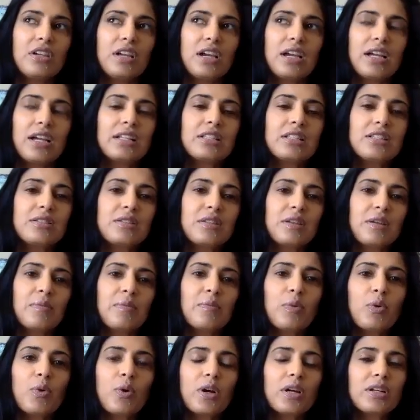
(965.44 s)
it's
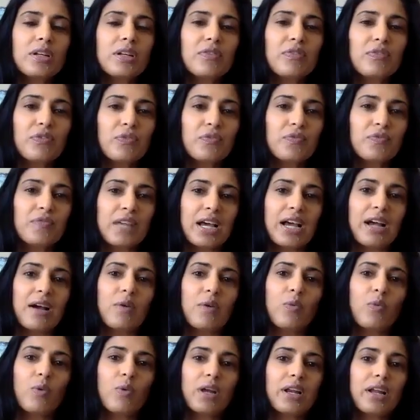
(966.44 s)
important
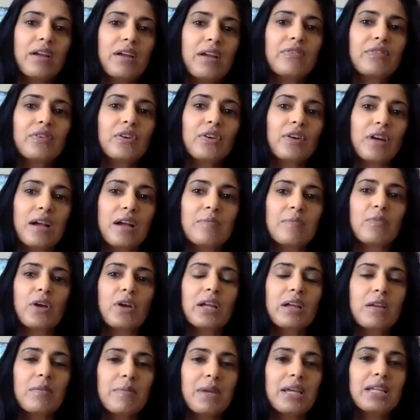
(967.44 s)
that whatever I'm
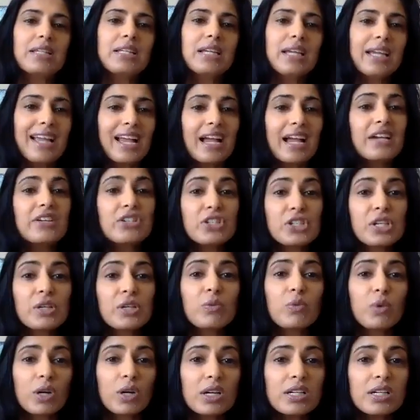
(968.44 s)
recommending actually
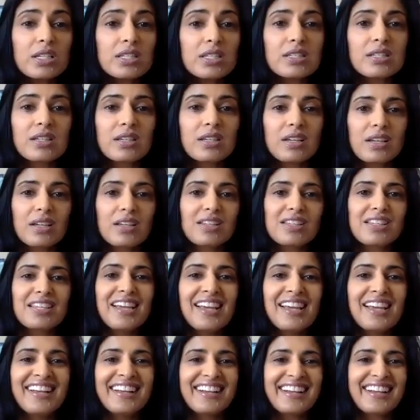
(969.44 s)
works,
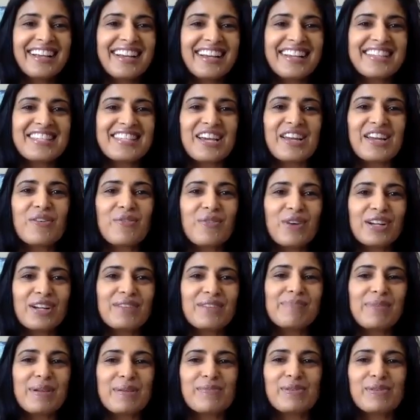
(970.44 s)
because I don't want
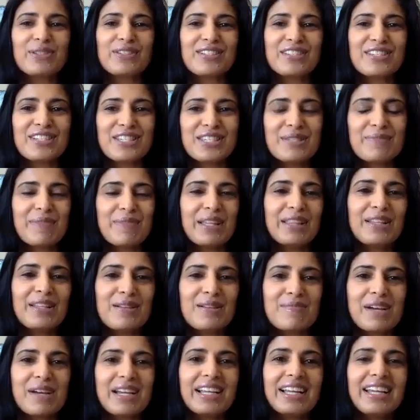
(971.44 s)
people to just spend their
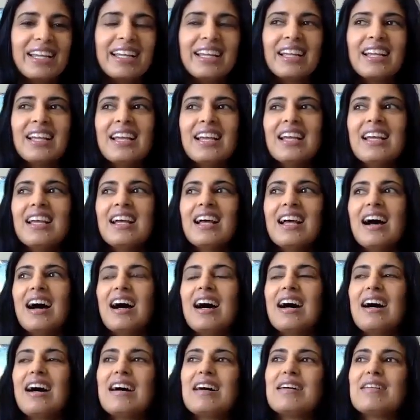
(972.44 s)
money.
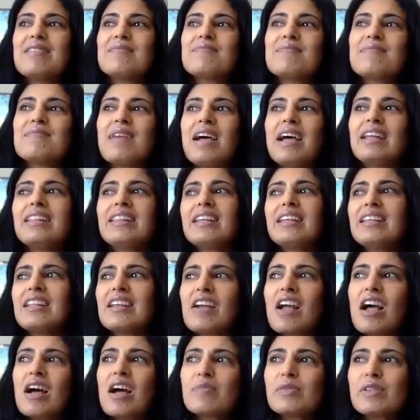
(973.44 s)
And then the
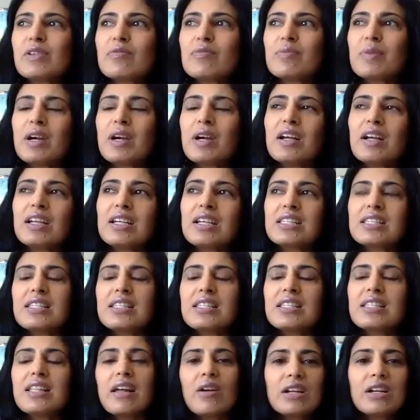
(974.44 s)
couple of products
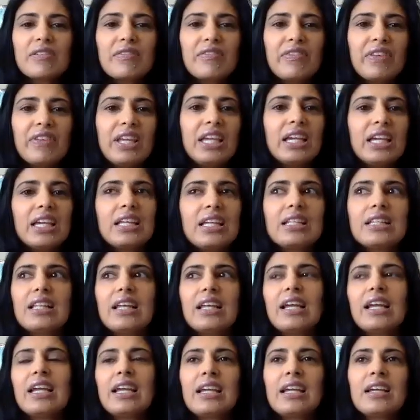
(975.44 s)
that aren't
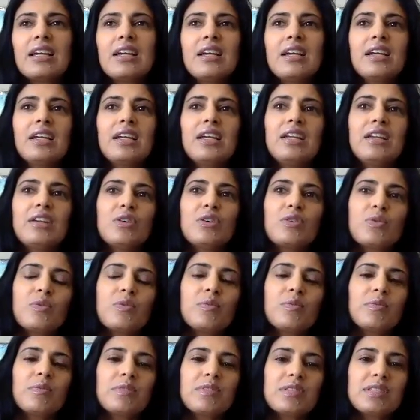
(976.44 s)
vegan, like, you
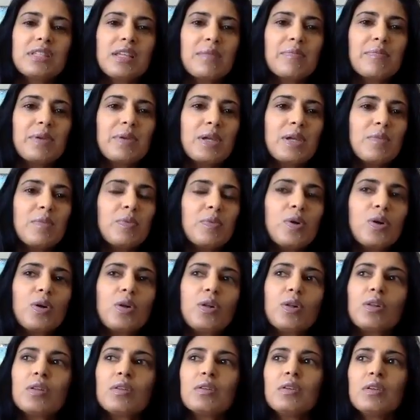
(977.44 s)
know, some
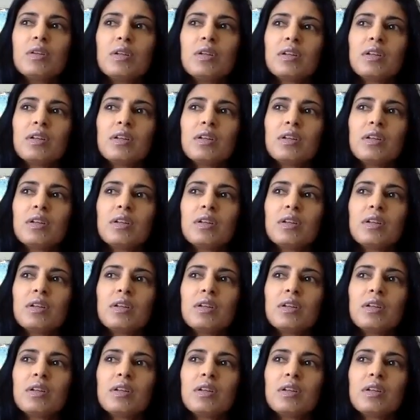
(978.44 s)
people